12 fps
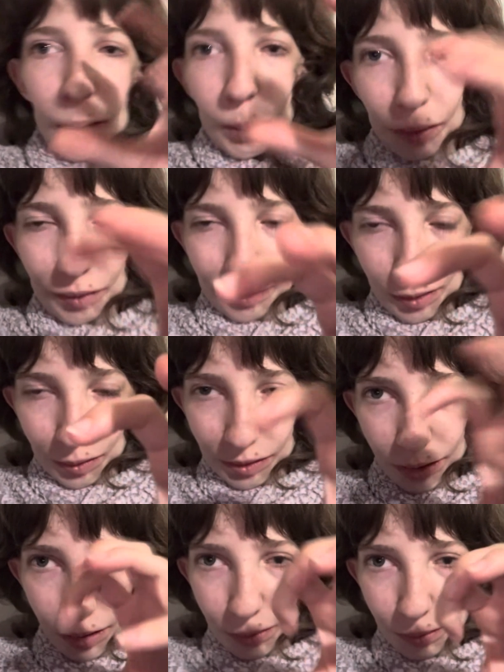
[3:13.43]
all of those
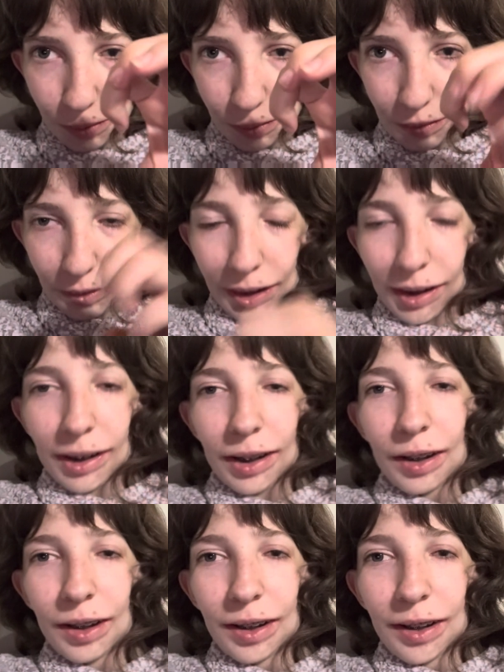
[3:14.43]
other
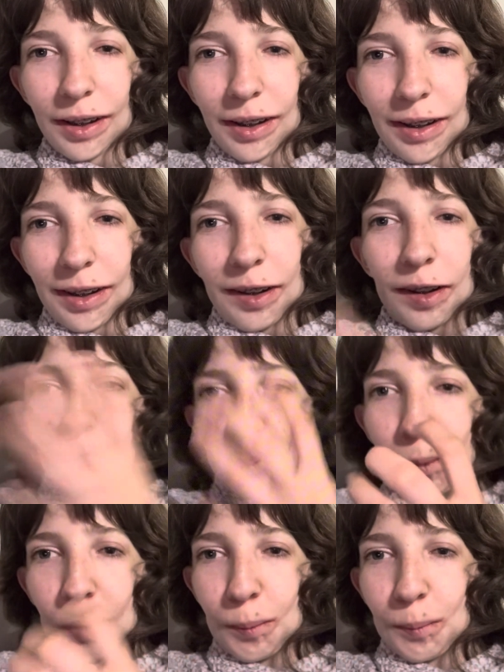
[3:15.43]

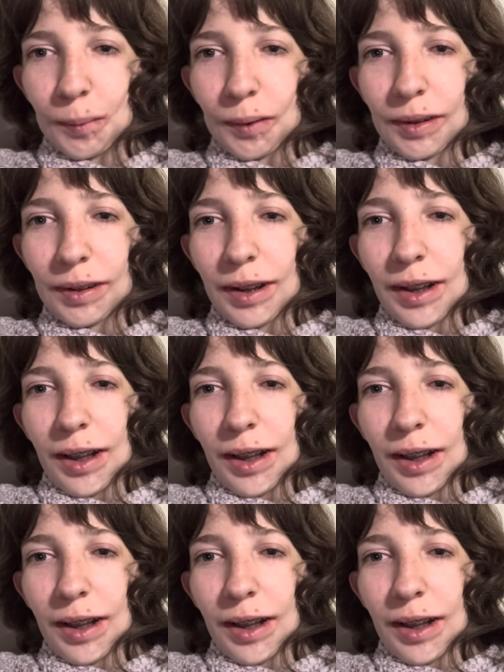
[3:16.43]
symptoms.